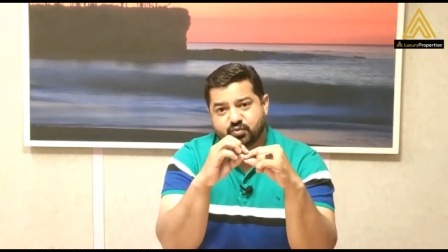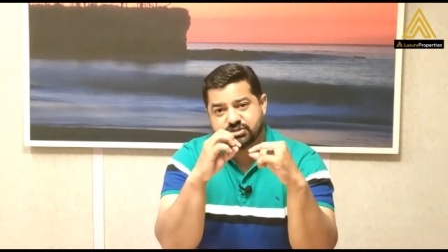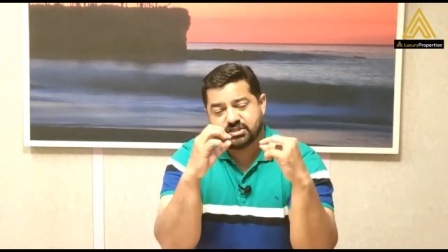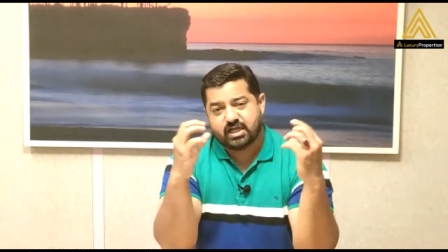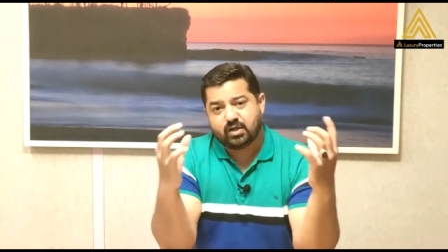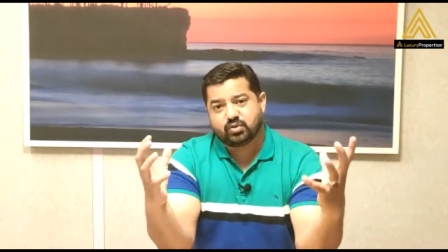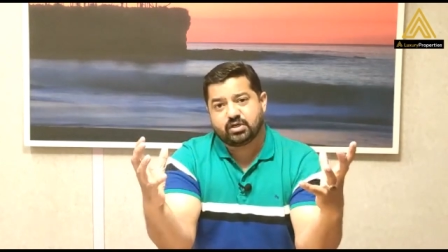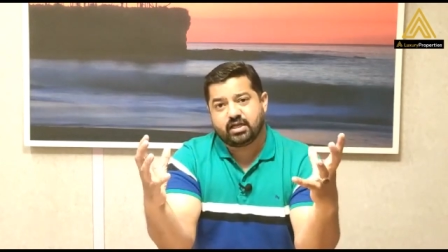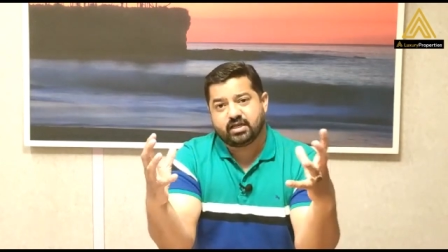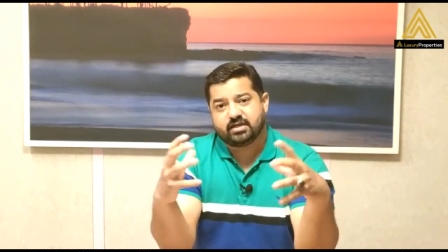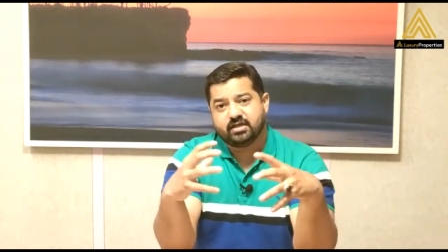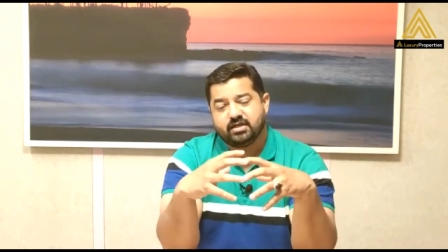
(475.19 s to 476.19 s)
It was an
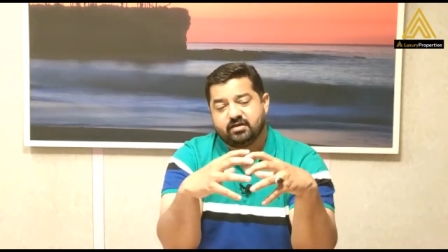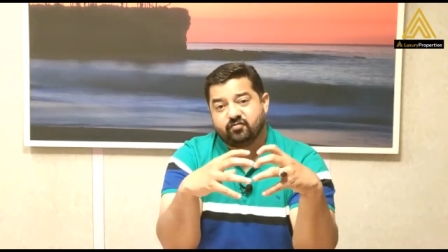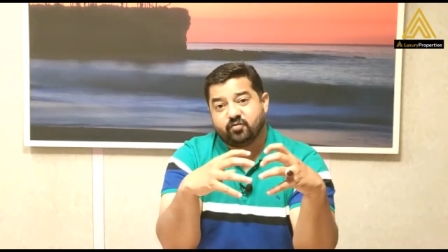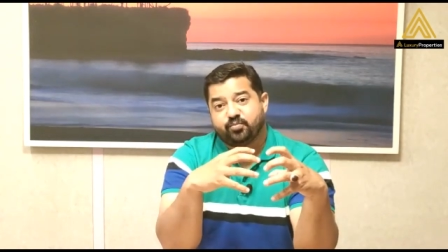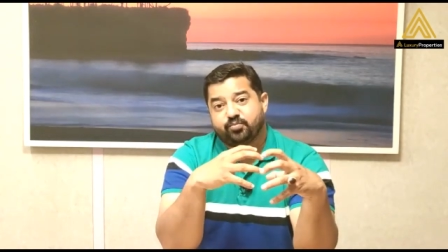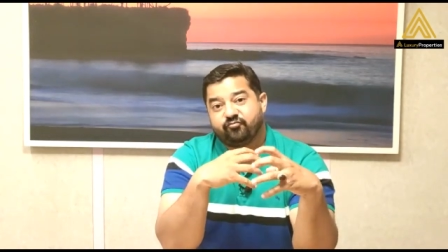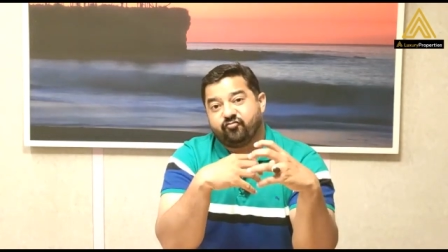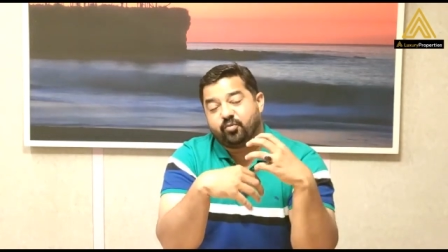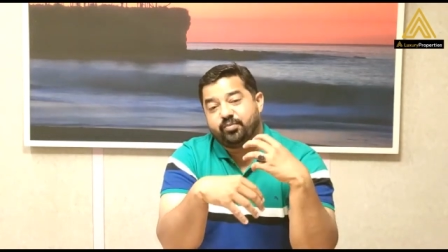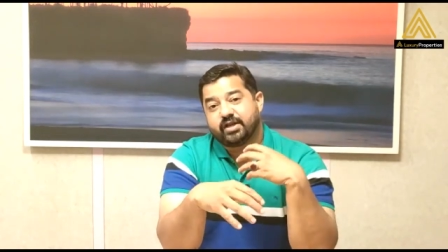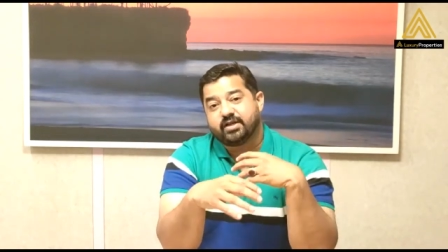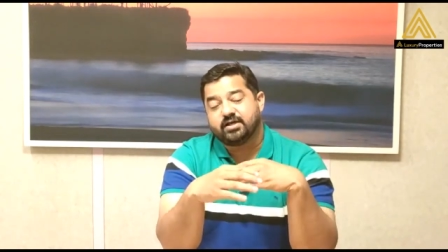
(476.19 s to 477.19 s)
outline
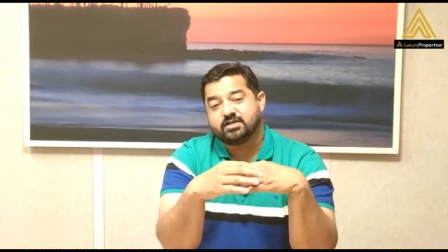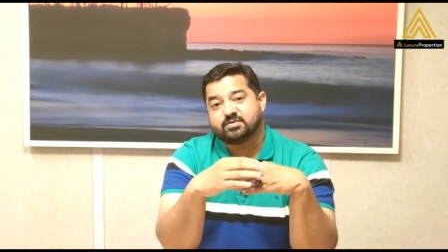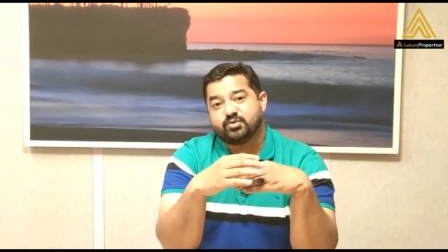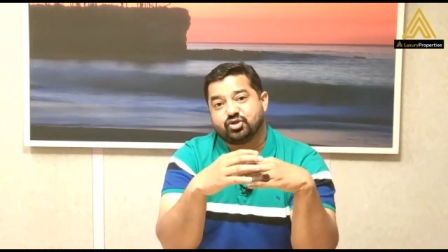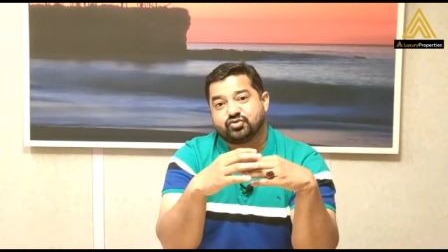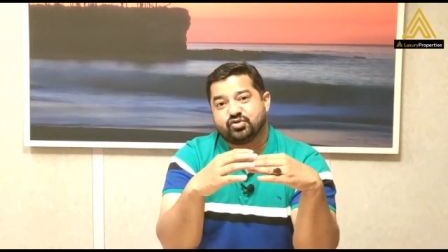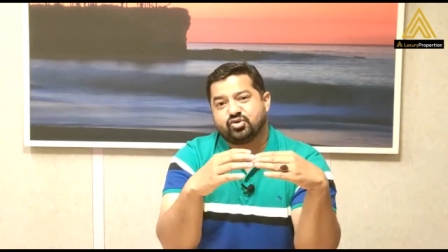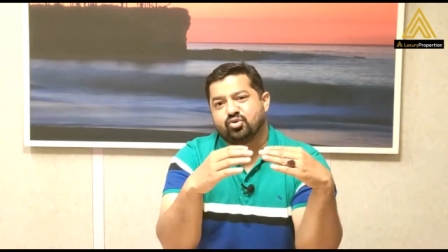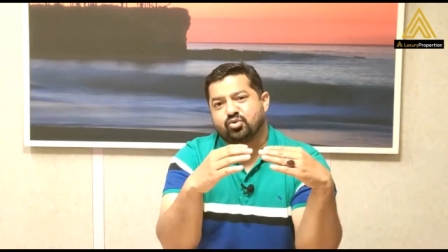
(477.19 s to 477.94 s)
for beginners, because